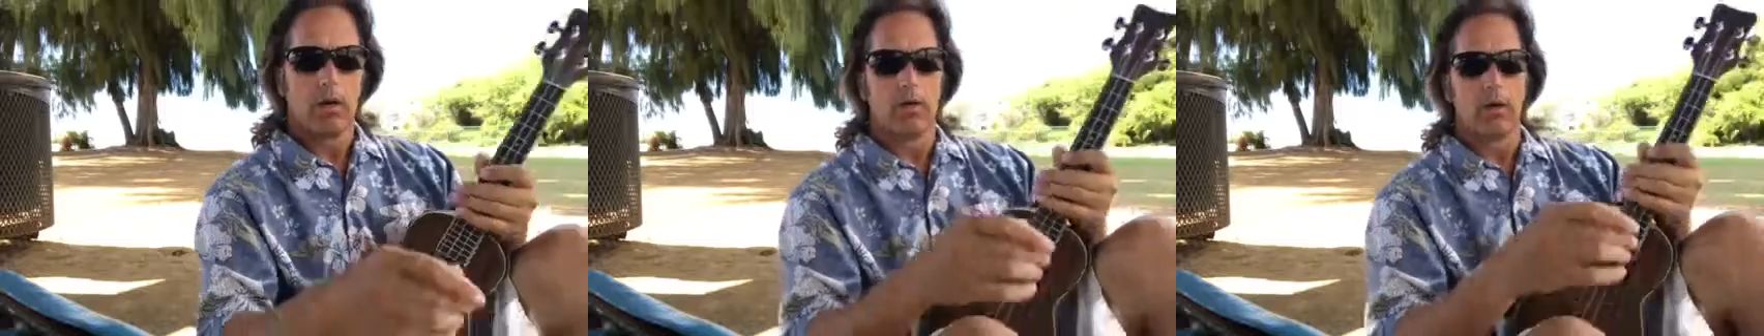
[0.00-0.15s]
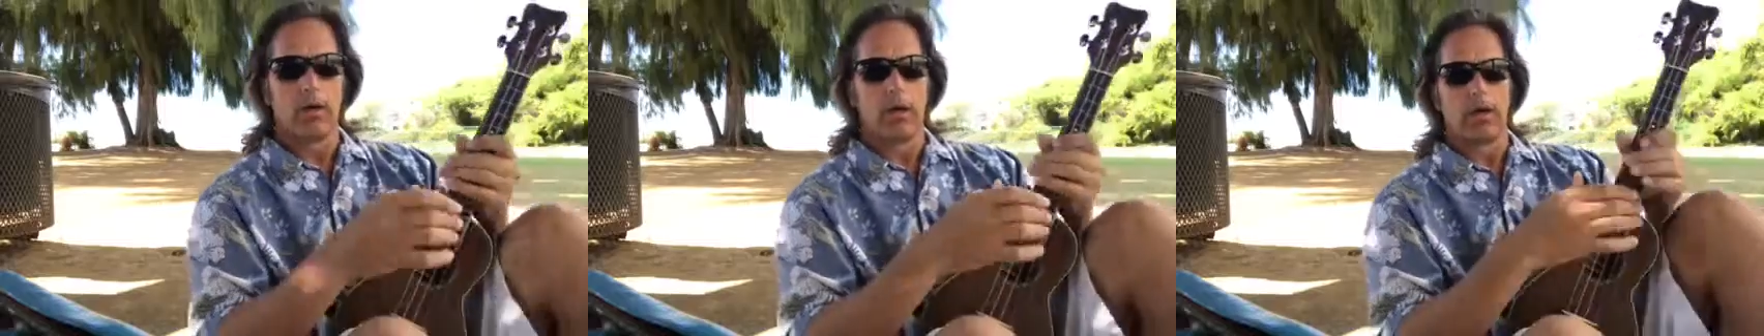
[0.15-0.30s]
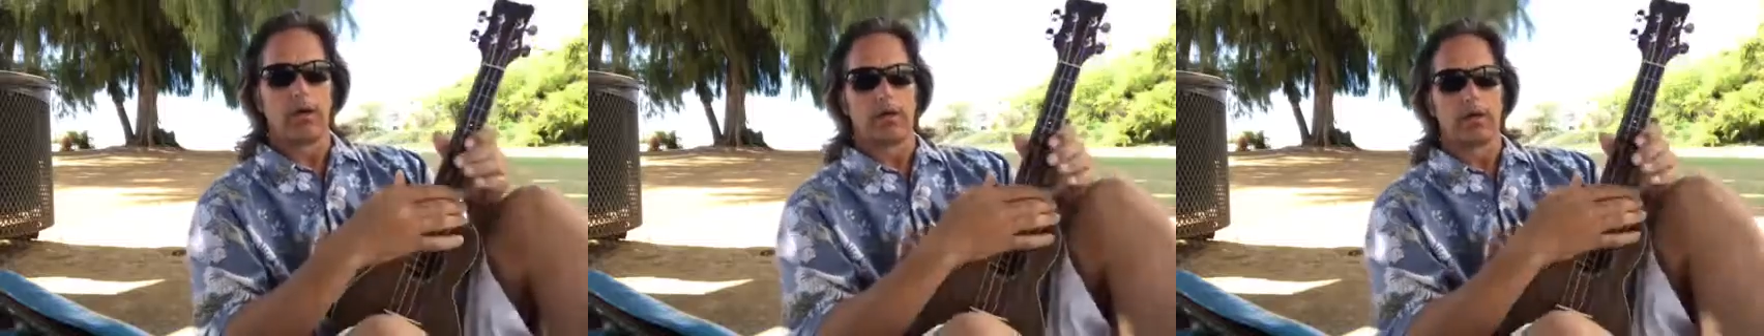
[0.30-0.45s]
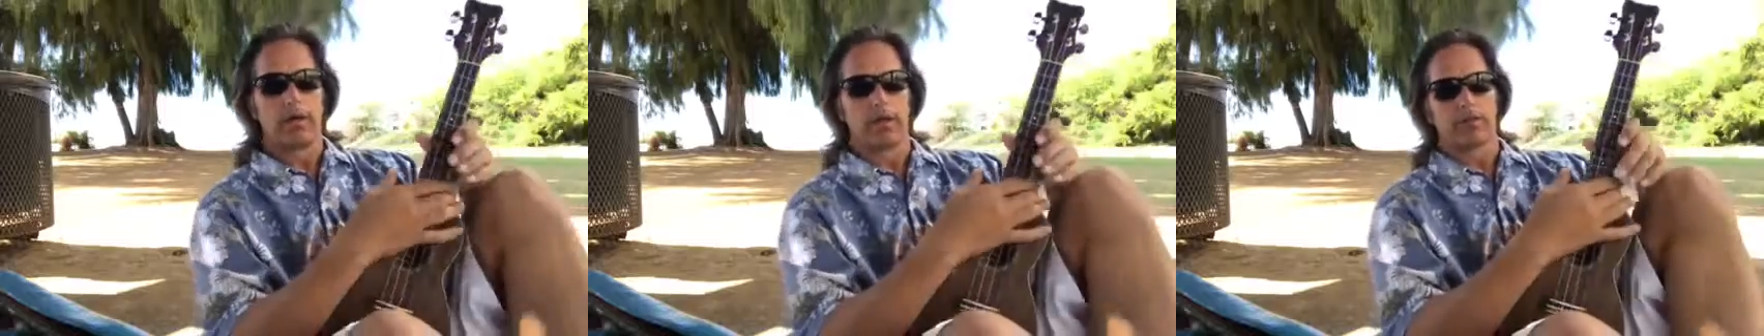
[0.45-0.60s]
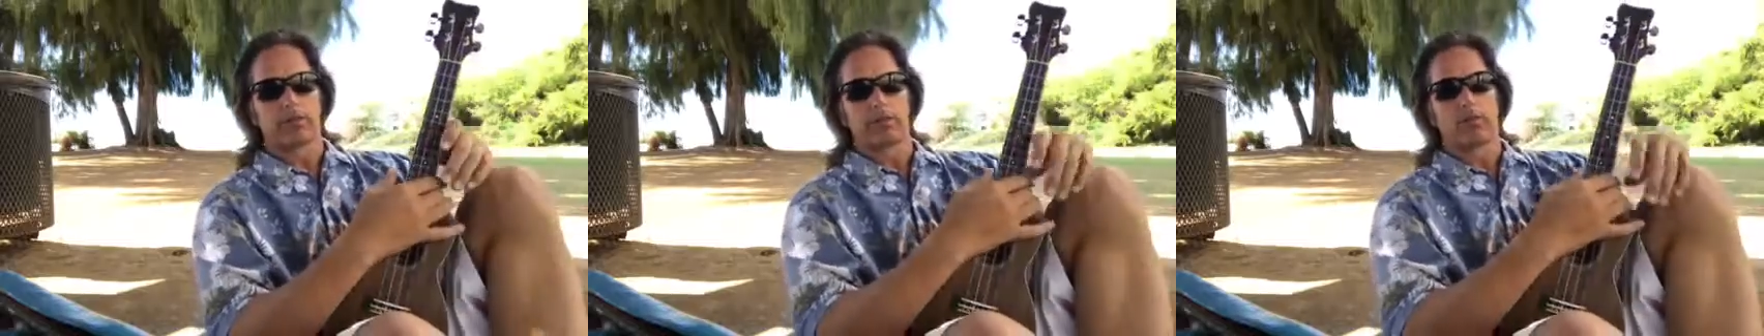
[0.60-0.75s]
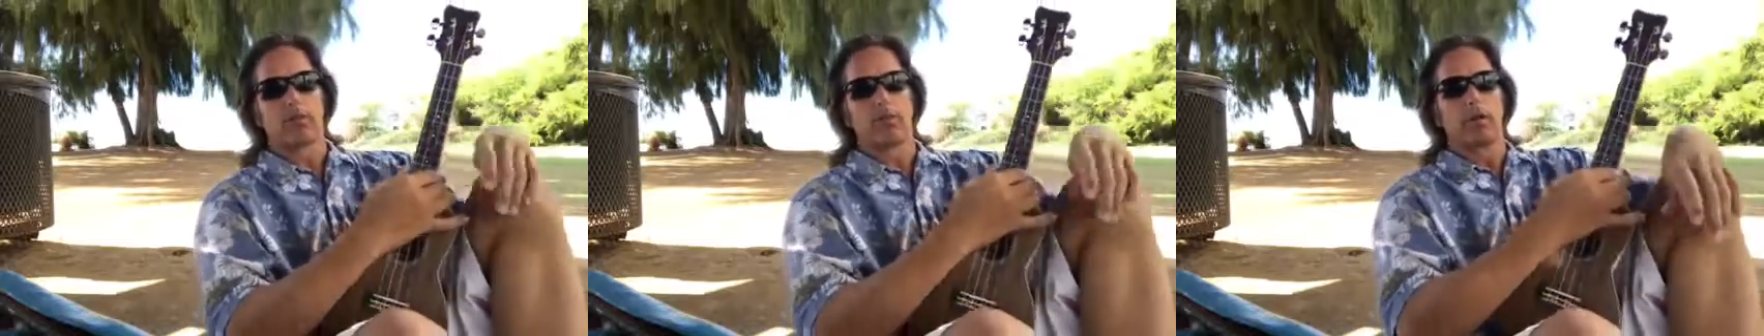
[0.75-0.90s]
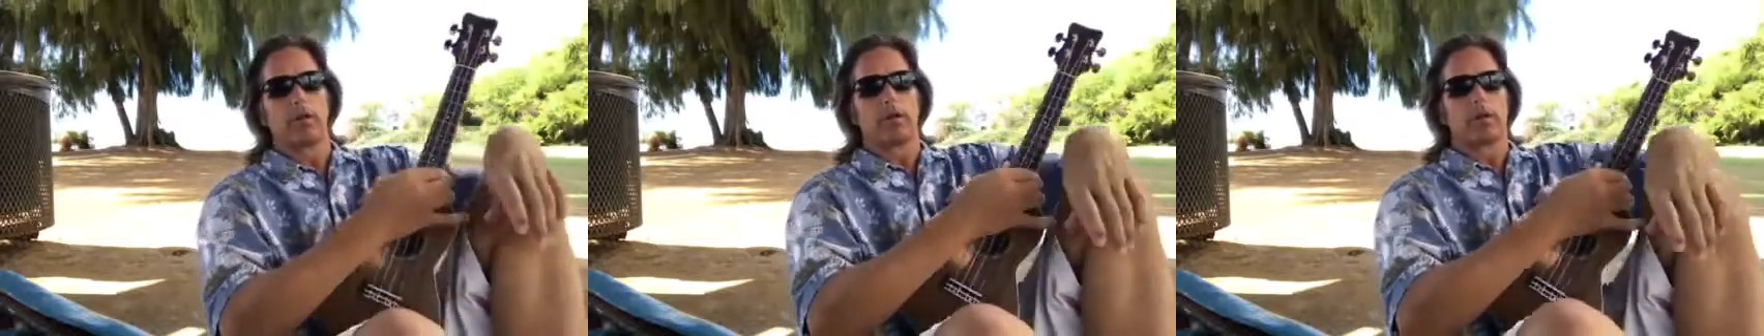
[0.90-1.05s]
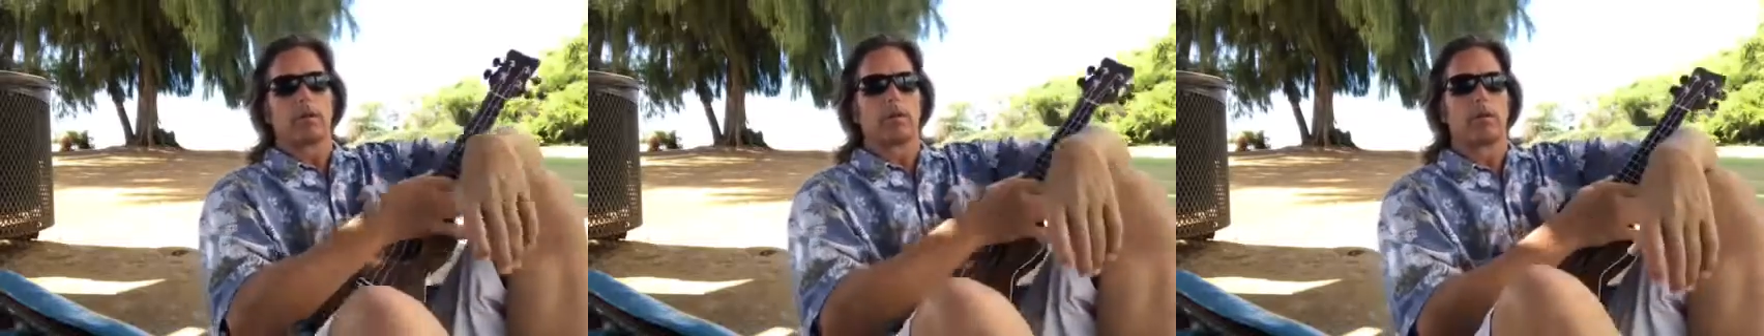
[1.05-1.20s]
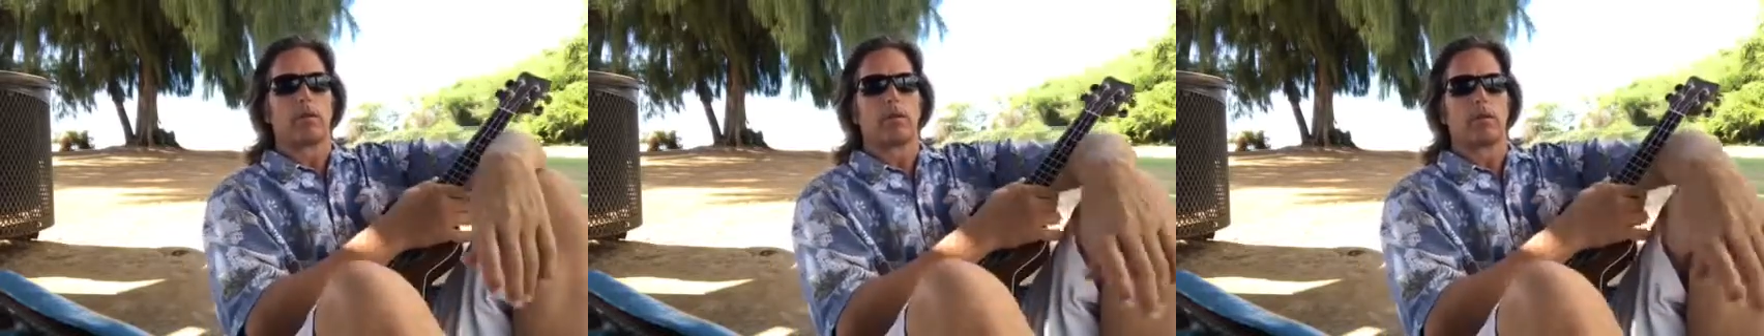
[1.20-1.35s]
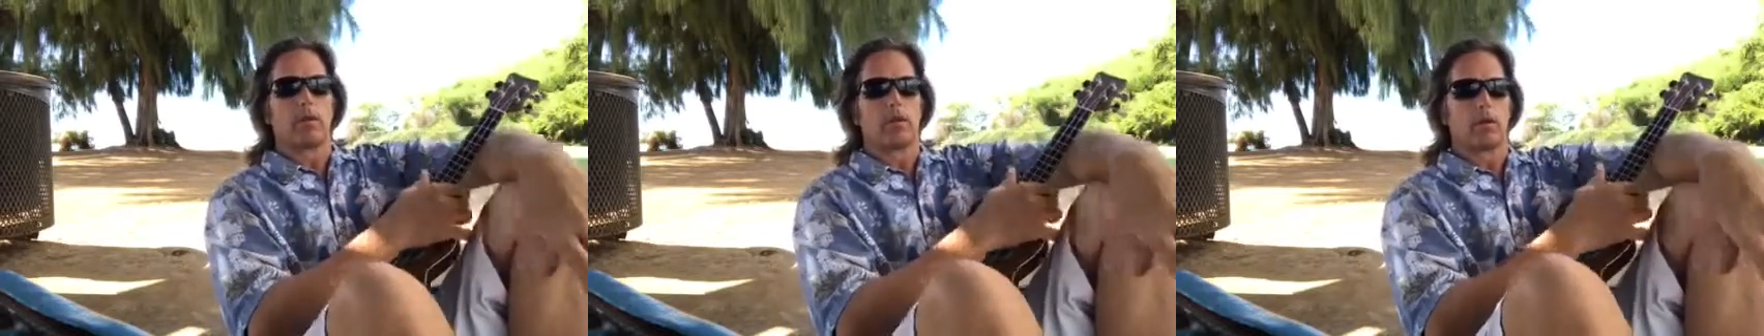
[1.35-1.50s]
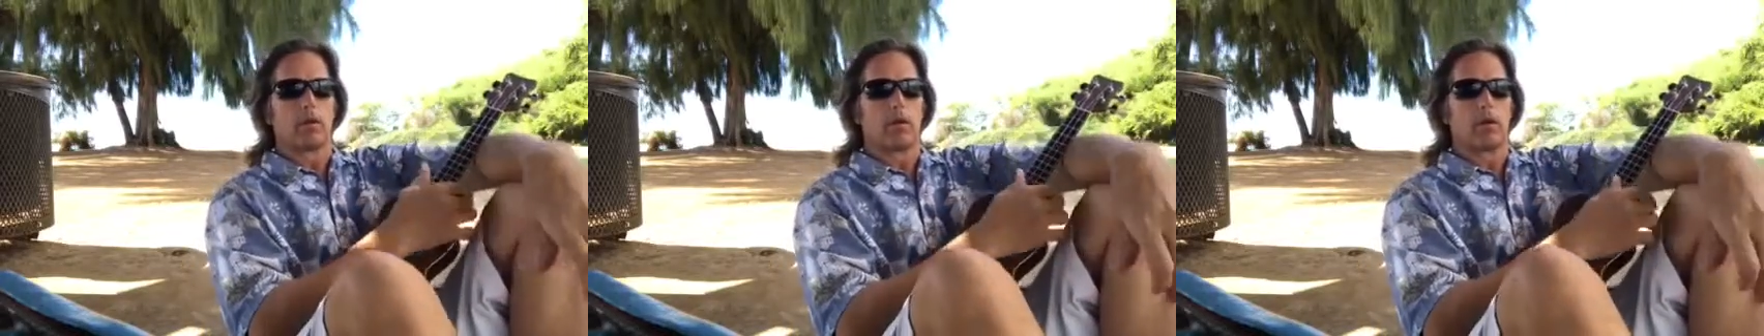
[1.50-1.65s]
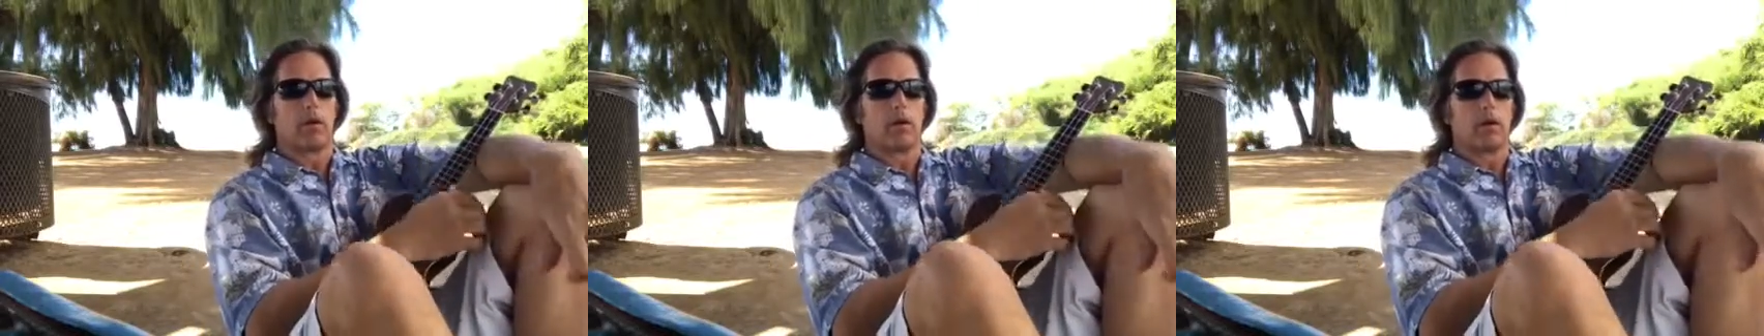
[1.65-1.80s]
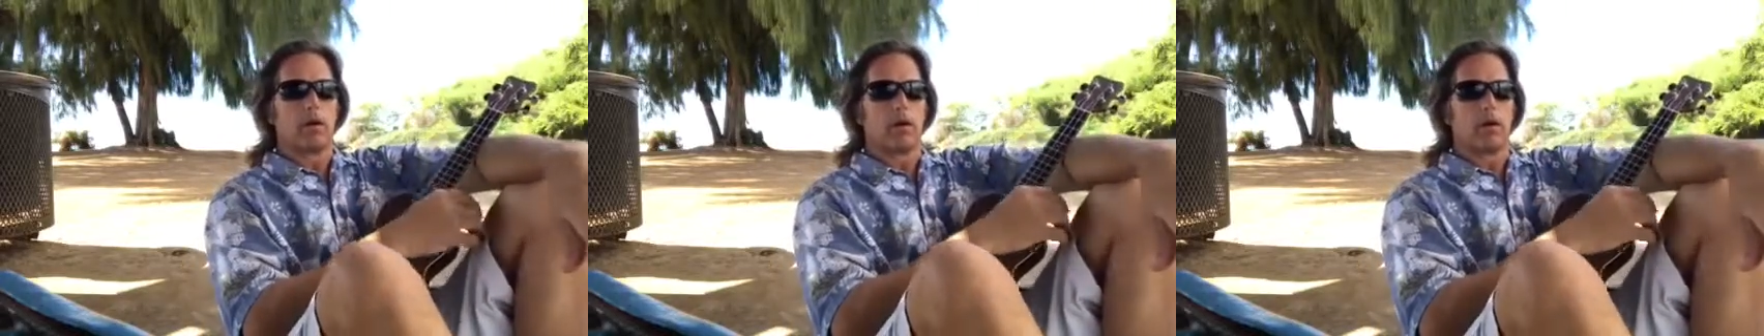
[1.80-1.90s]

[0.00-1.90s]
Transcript: Alright, next one in their